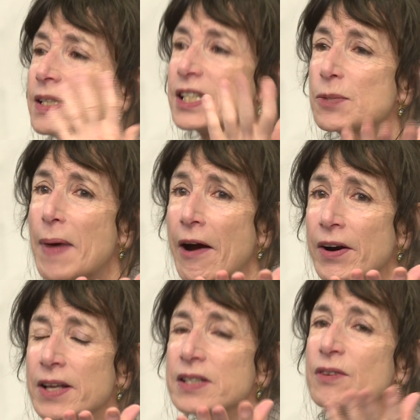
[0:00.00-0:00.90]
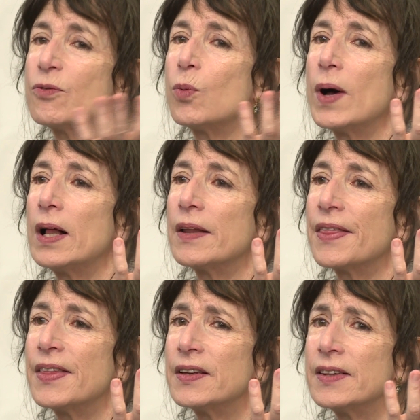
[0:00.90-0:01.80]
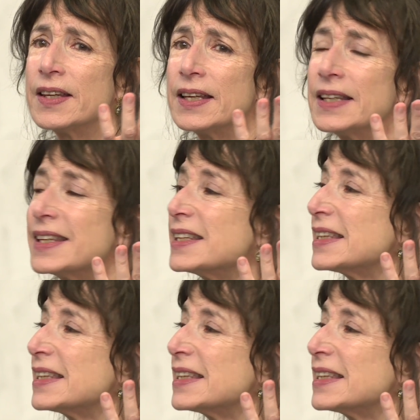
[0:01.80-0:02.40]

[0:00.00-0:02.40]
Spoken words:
disparities of wealth, the